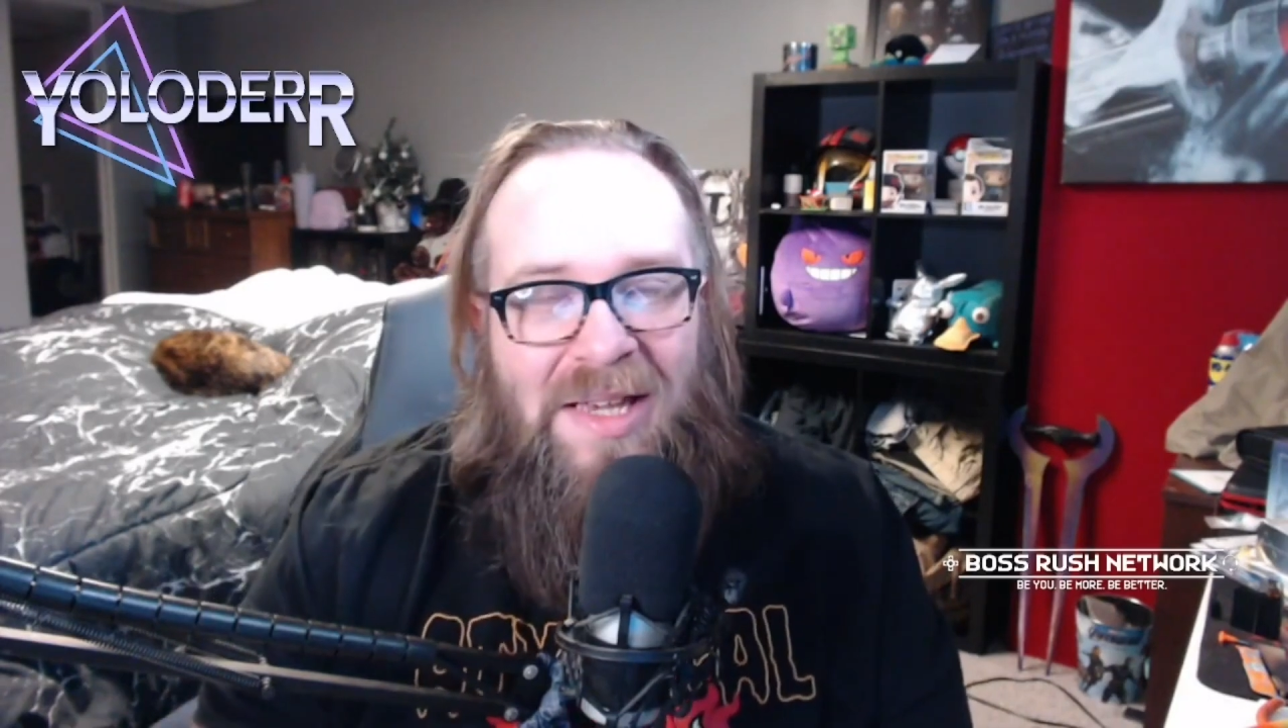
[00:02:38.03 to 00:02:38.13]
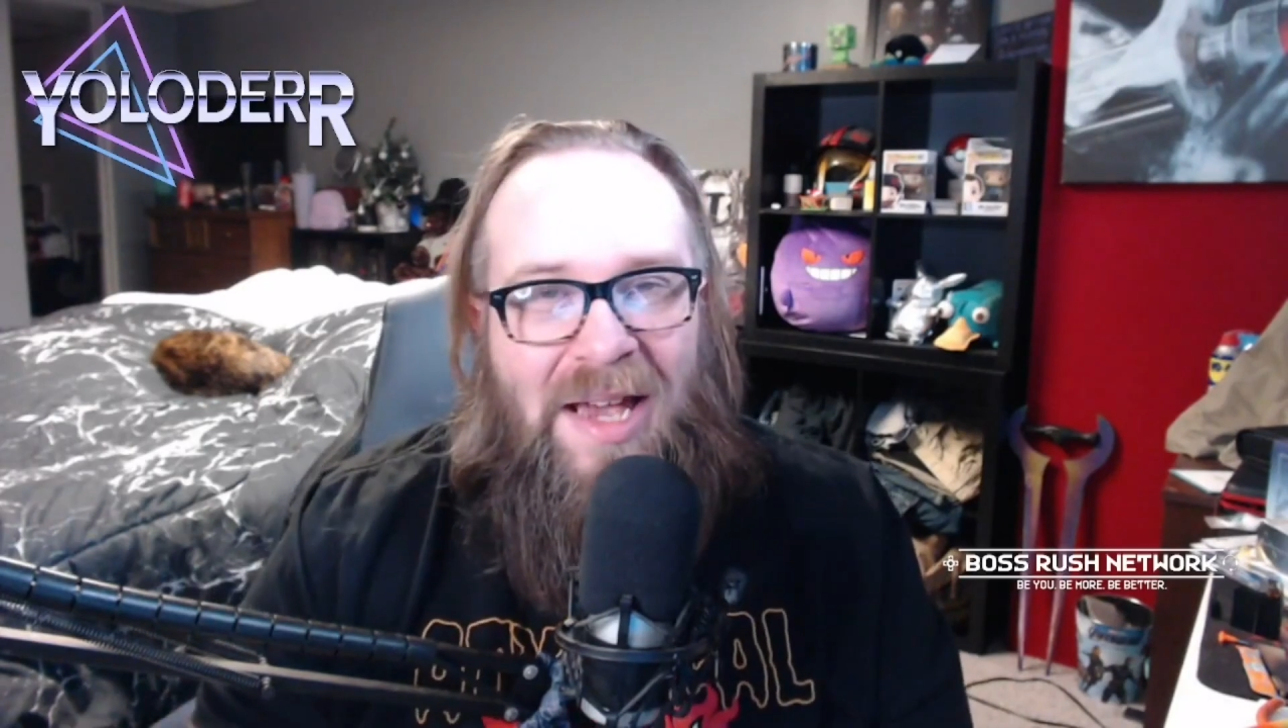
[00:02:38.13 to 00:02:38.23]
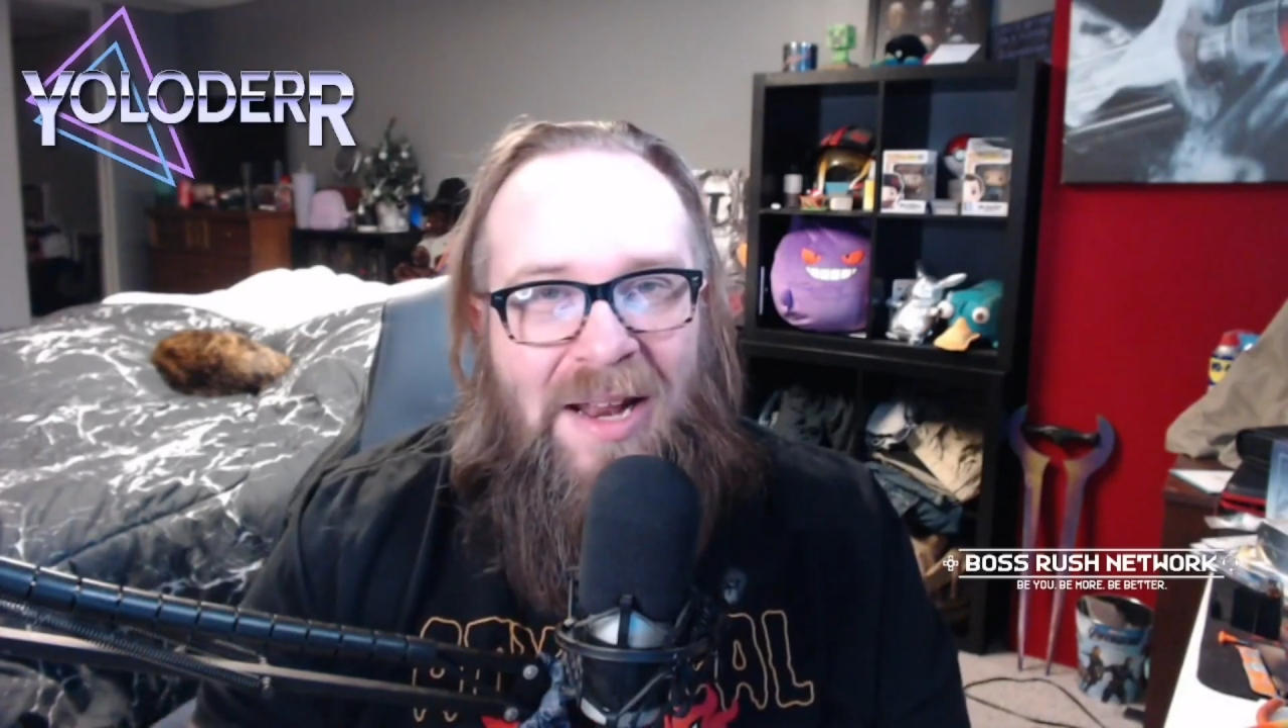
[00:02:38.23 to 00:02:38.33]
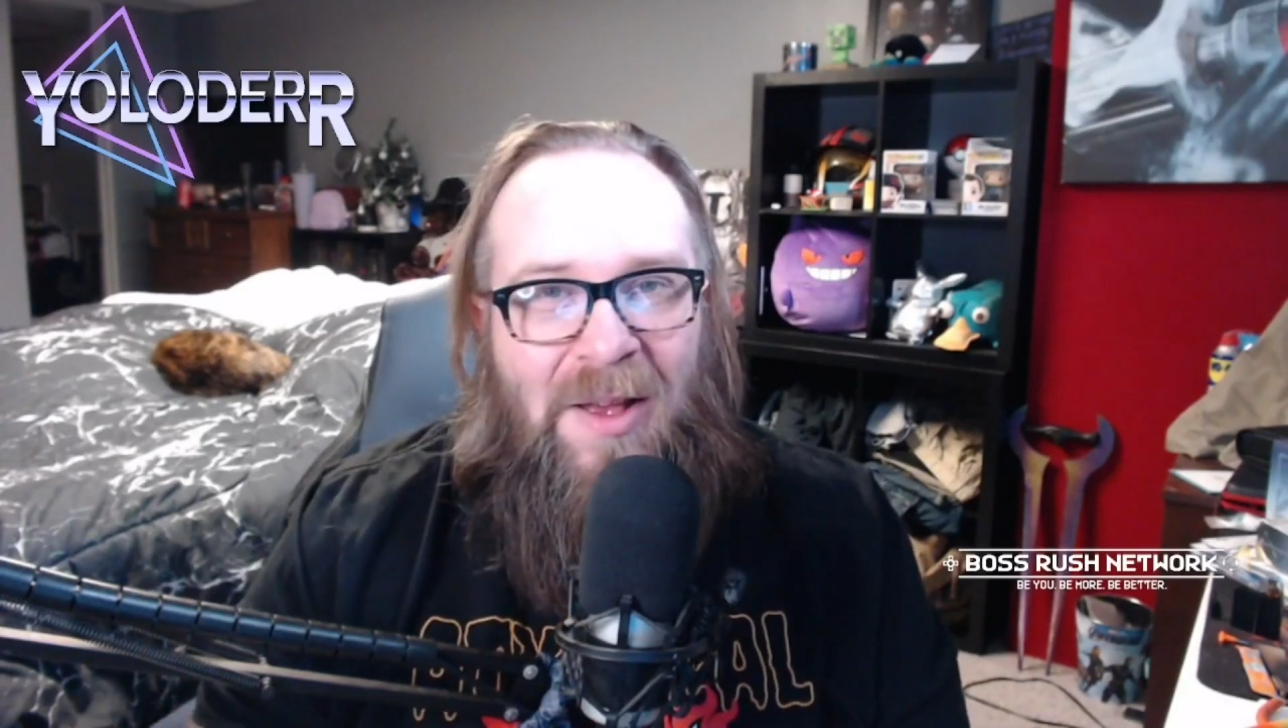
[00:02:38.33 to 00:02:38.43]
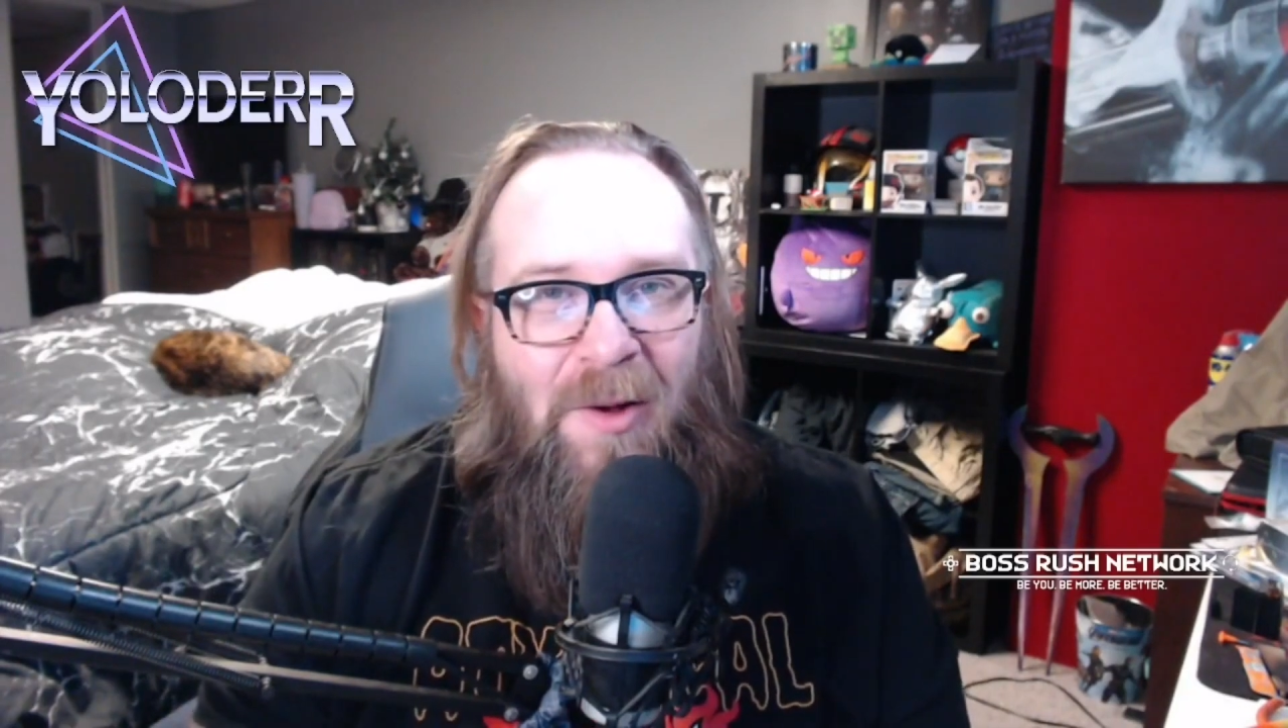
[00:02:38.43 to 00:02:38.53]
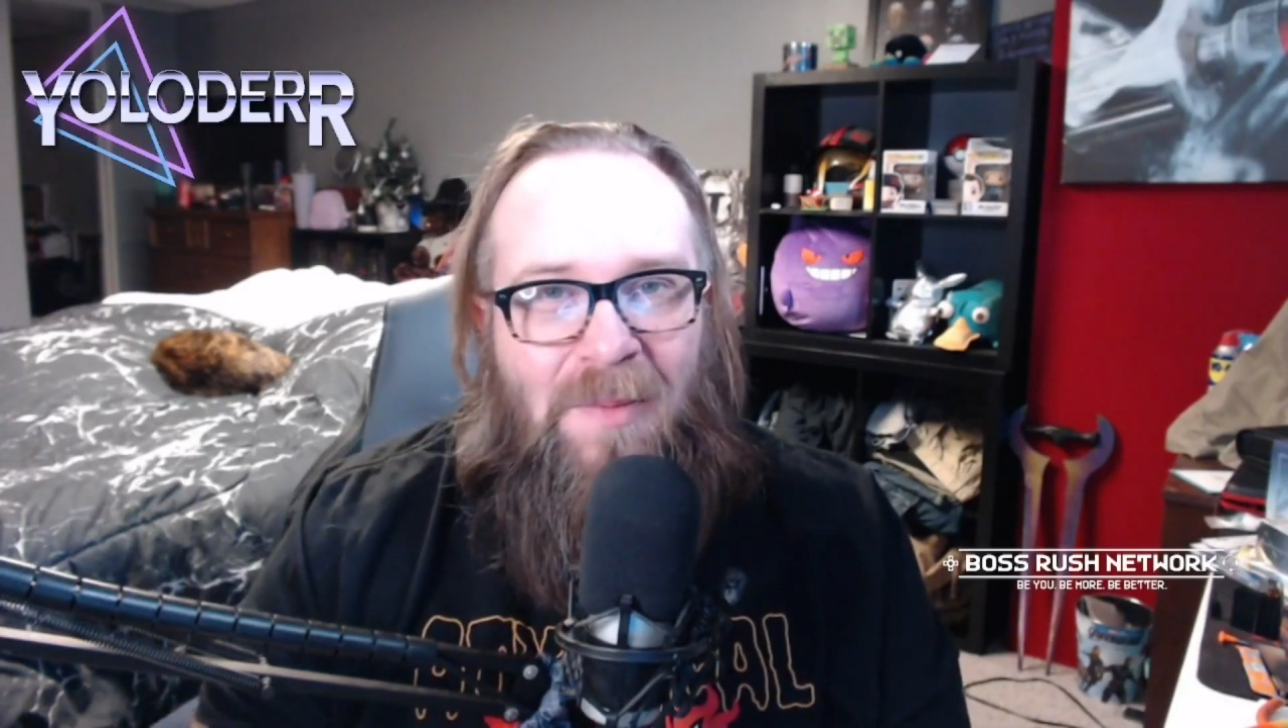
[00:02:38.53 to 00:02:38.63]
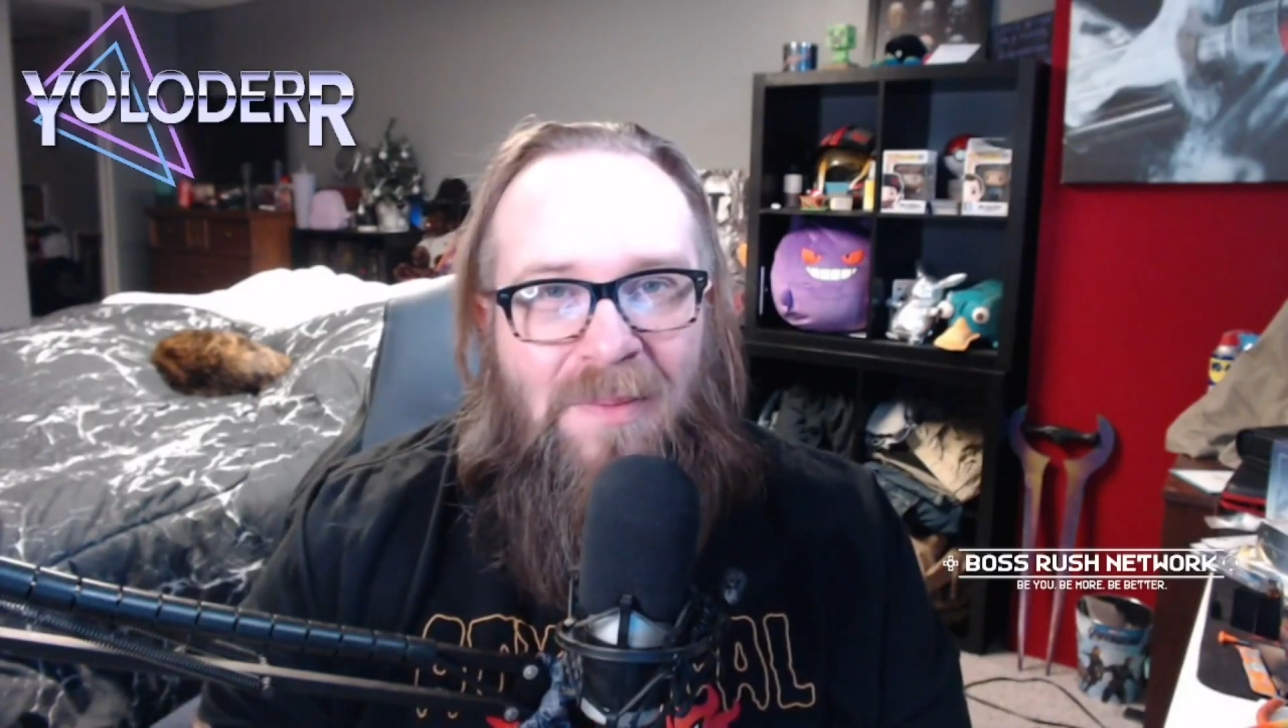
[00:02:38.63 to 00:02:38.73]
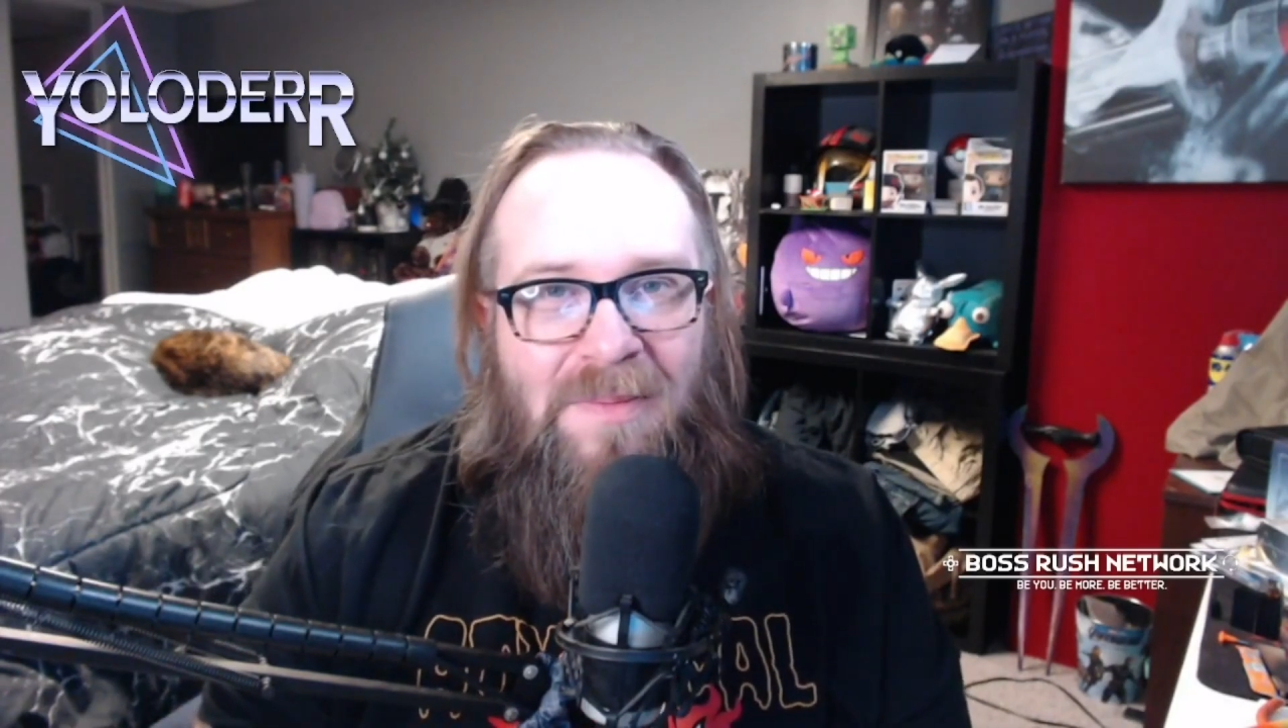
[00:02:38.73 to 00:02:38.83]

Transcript: kind of helped